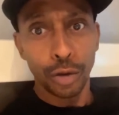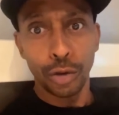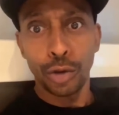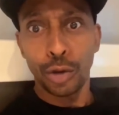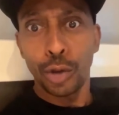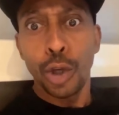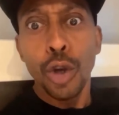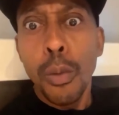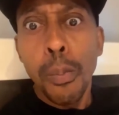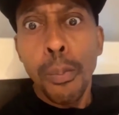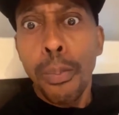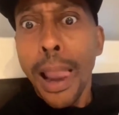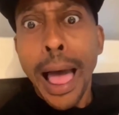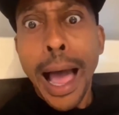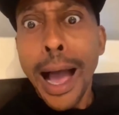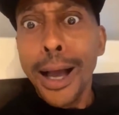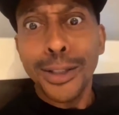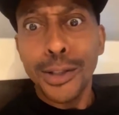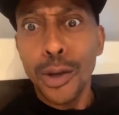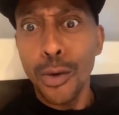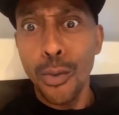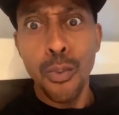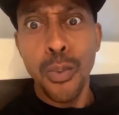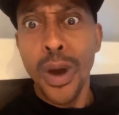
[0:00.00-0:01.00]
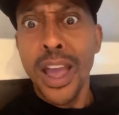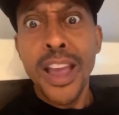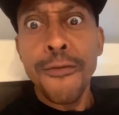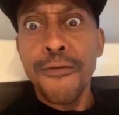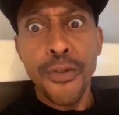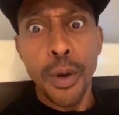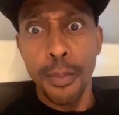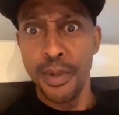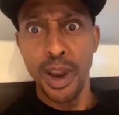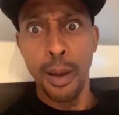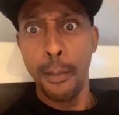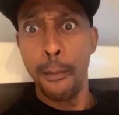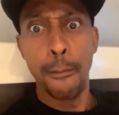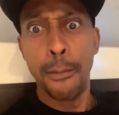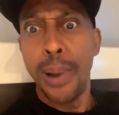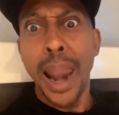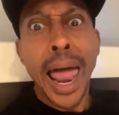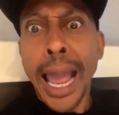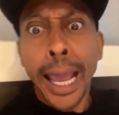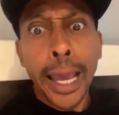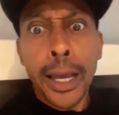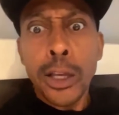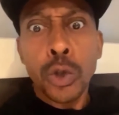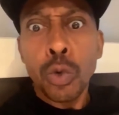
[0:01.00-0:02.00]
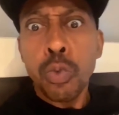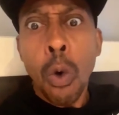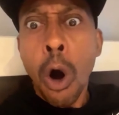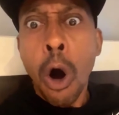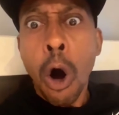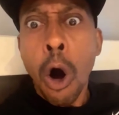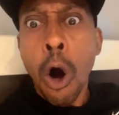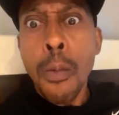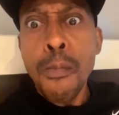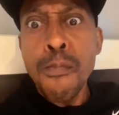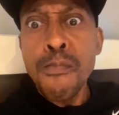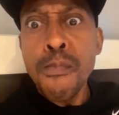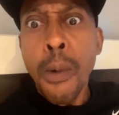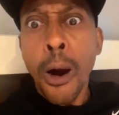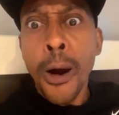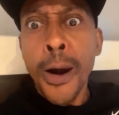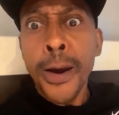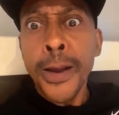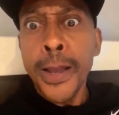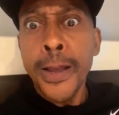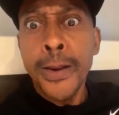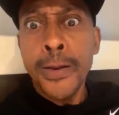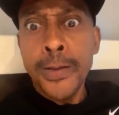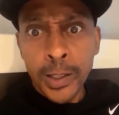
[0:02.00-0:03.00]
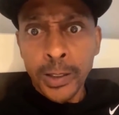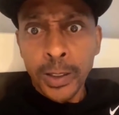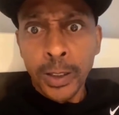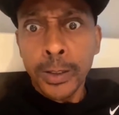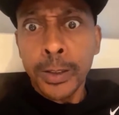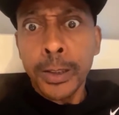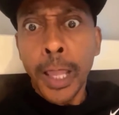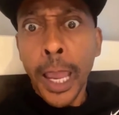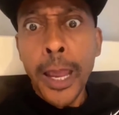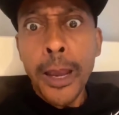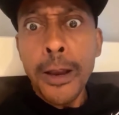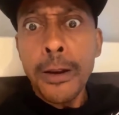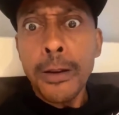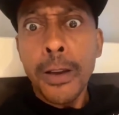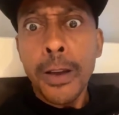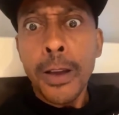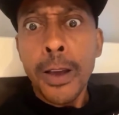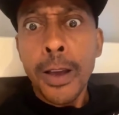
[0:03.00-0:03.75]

Two blocks away from the blackest Walmart in the state.